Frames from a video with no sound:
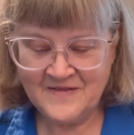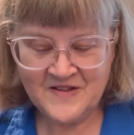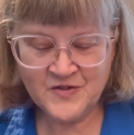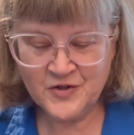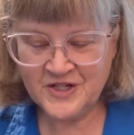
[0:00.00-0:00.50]

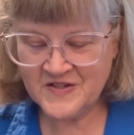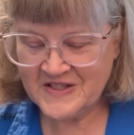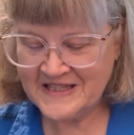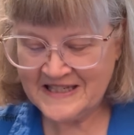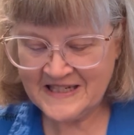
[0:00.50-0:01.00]
these are just
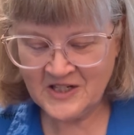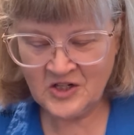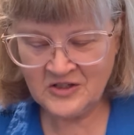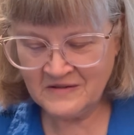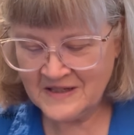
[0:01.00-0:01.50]

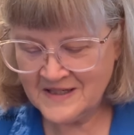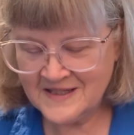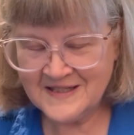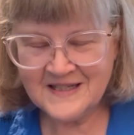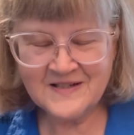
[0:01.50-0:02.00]

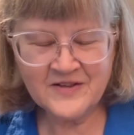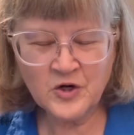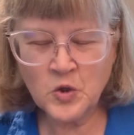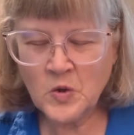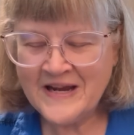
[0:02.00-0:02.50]

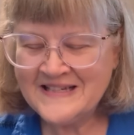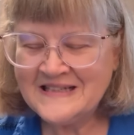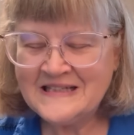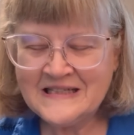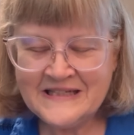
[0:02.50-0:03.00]
they're great
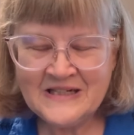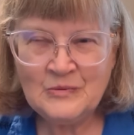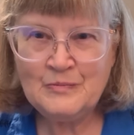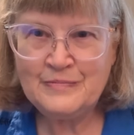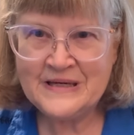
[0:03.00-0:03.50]

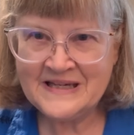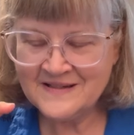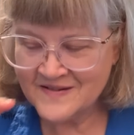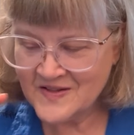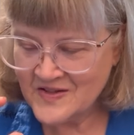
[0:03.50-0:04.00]
little
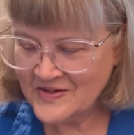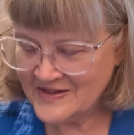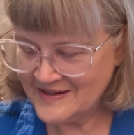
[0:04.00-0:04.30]
bits